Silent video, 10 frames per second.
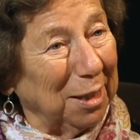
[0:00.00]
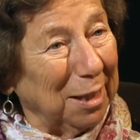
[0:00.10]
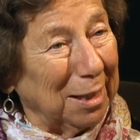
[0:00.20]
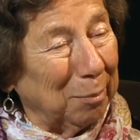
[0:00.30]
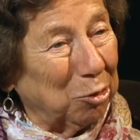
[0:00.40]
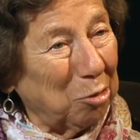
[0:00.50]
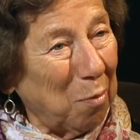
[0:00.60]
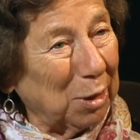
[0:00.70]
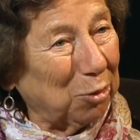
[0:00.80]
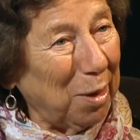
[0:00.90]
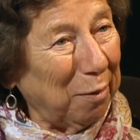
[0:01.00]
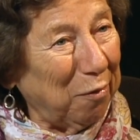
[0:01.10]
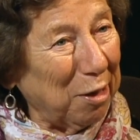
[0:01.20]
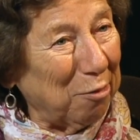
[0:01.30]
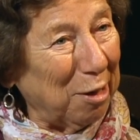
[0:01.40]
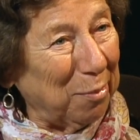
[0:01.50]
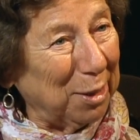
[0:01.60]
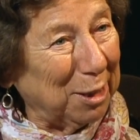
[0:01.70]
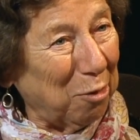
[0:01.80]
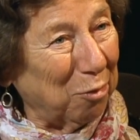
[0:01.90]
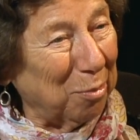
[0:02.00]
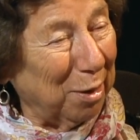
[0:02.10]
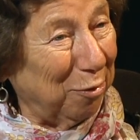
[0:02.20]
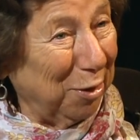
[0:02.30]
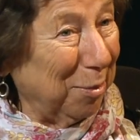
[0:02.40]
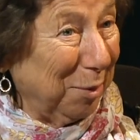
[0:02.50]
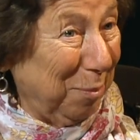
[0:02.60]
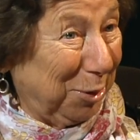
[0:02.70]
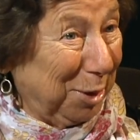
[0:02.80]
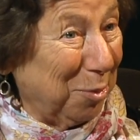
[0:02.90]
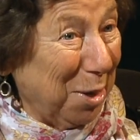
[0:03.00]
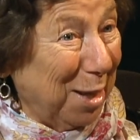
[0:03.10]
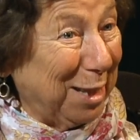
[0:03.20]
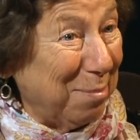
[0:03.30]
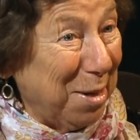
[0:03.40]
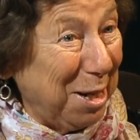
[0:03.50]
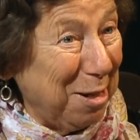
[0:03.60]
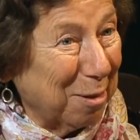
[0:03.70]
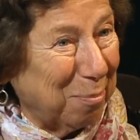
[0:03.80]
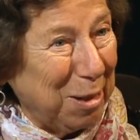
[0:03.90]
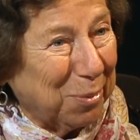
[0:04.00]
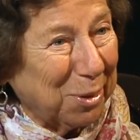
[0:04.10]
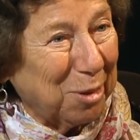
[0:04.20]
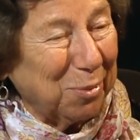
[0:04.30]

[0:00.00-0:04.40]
and I'm sure I was trying to figure out myself and my family, which mm -hmm. is why I mm-hmm. think many young people sure.